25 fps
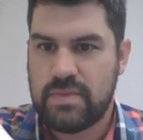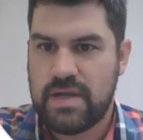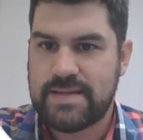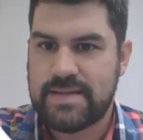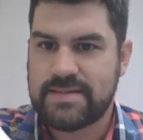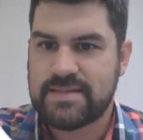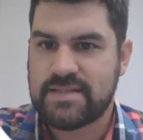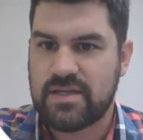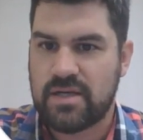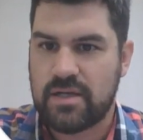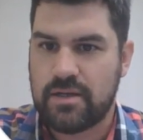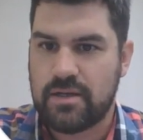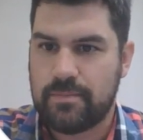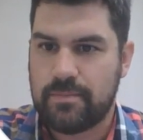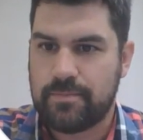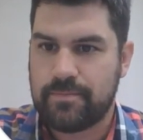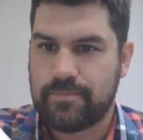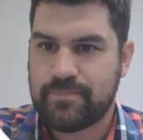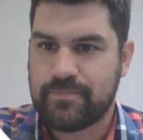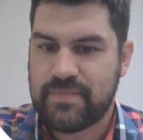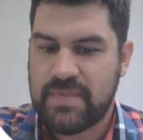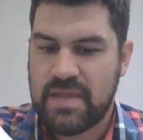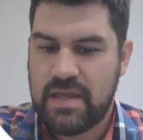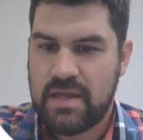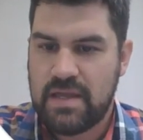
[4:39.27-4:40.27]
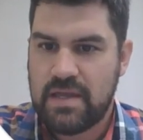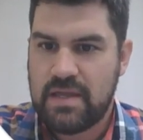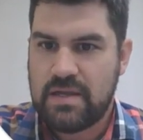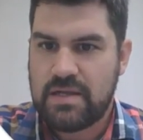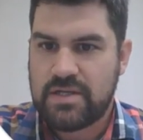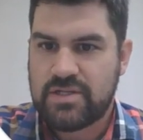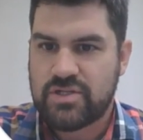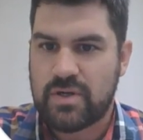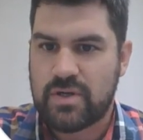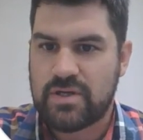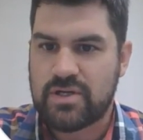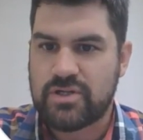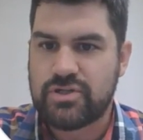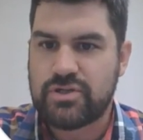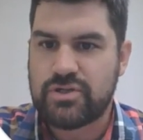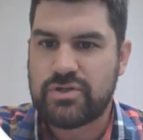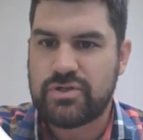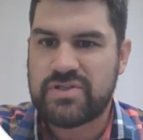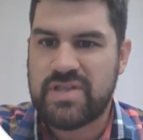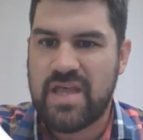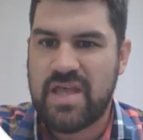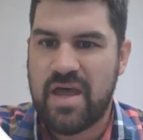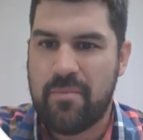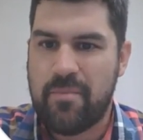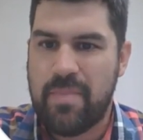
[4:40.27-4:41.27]
Enter. So I just
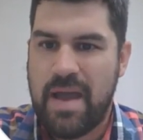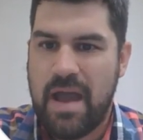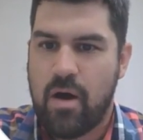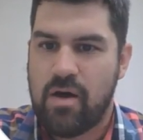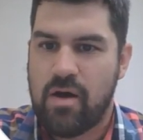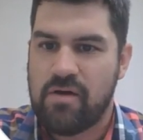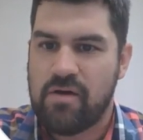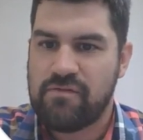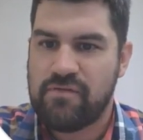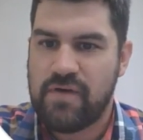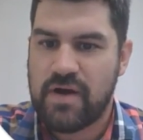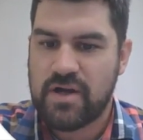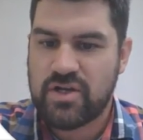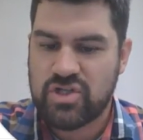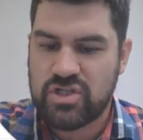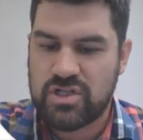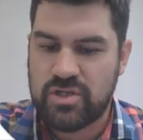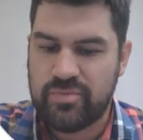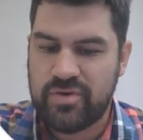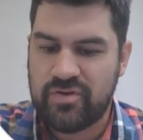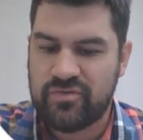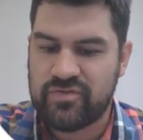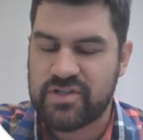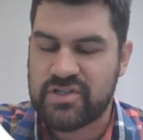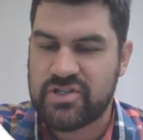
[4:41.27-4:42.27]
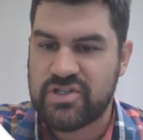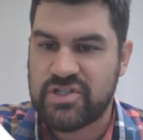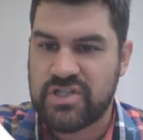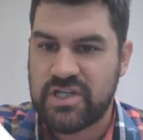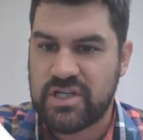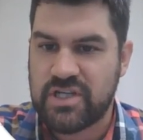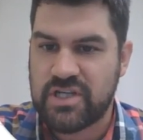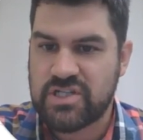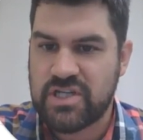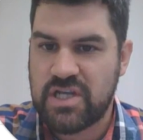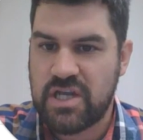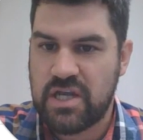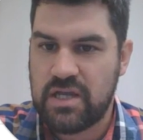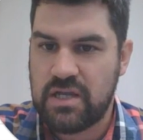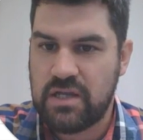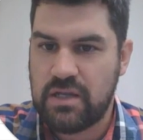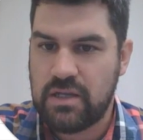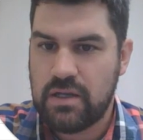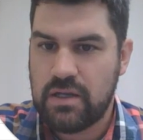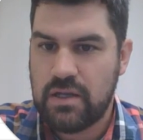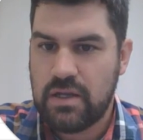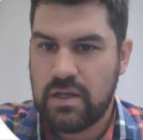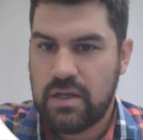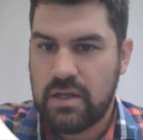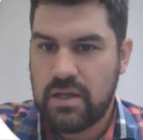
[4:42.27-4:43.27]
use that power function above the 6 key.